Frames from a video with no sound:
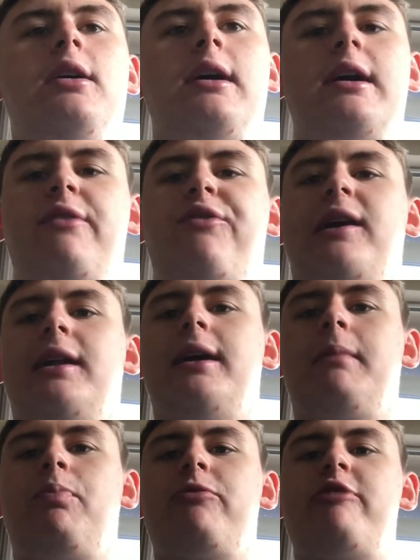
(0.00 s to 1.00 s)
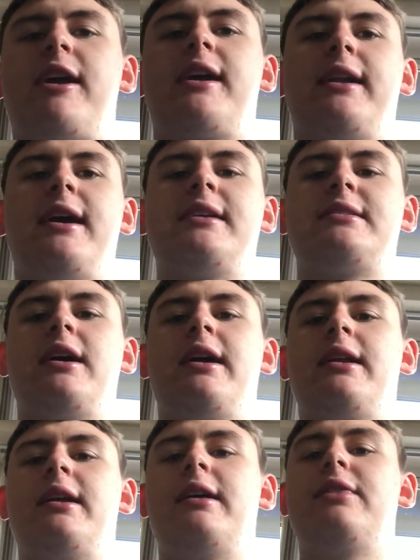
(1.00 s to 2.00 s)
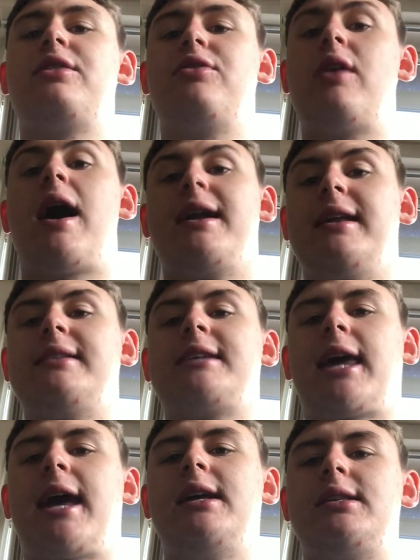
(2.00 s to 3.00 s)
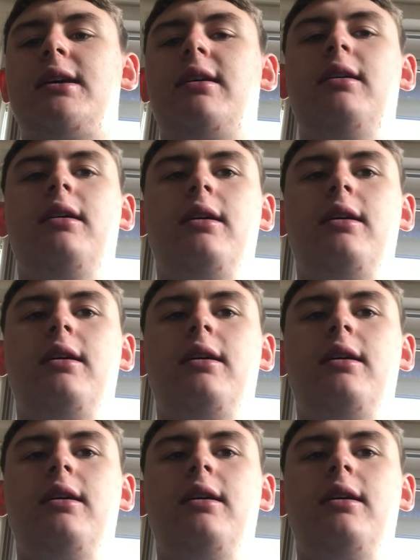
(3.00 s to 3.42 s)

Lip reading: And I feel like recognising that I need to cater